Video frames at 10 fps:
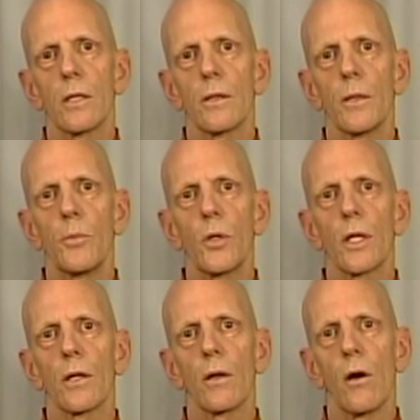the
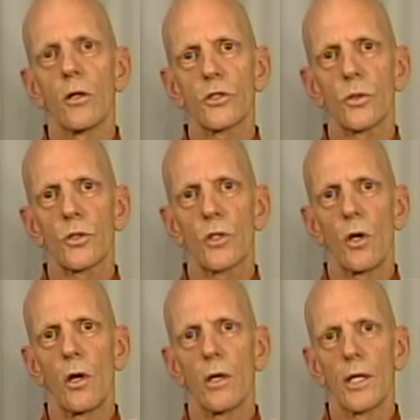Buddha also
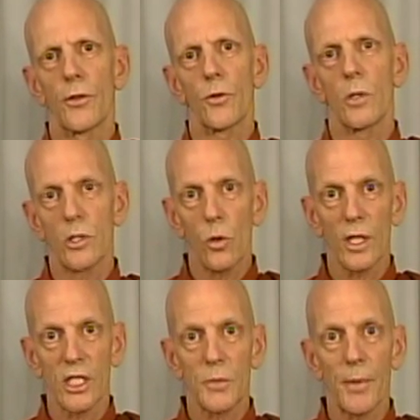saw, and through his own
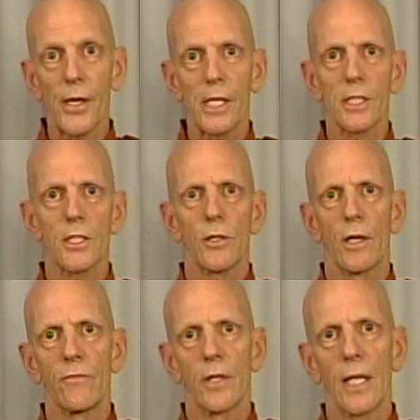experience
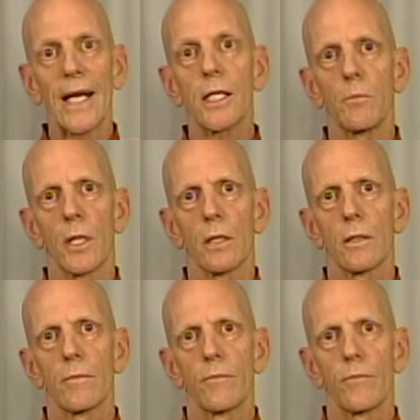of enlightenment,
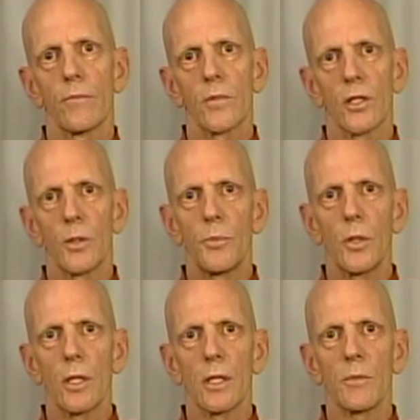that the
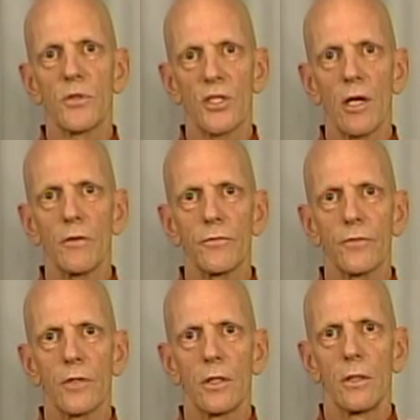Buddha
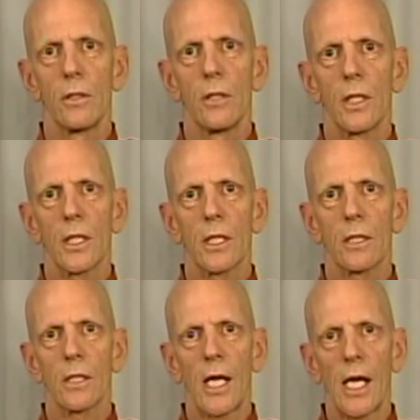himself
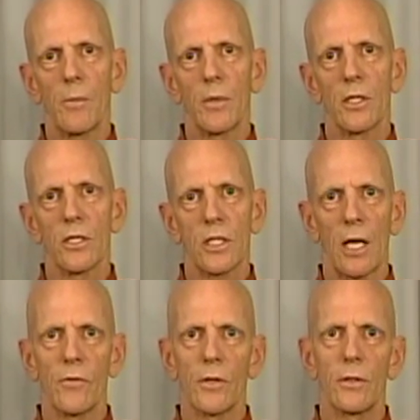came and
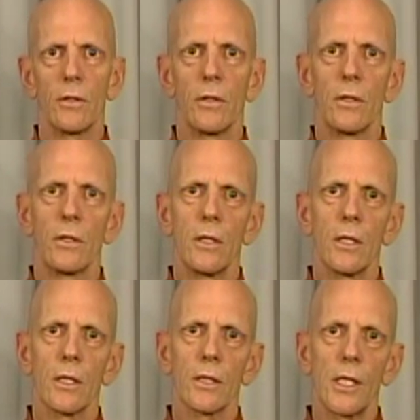discovered
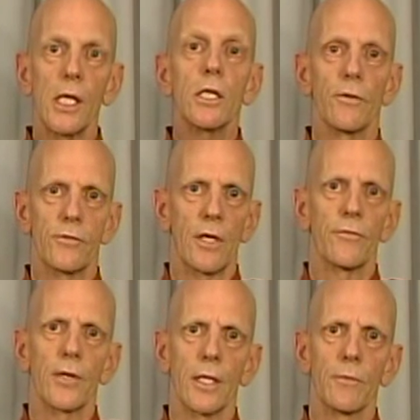the end of suffering.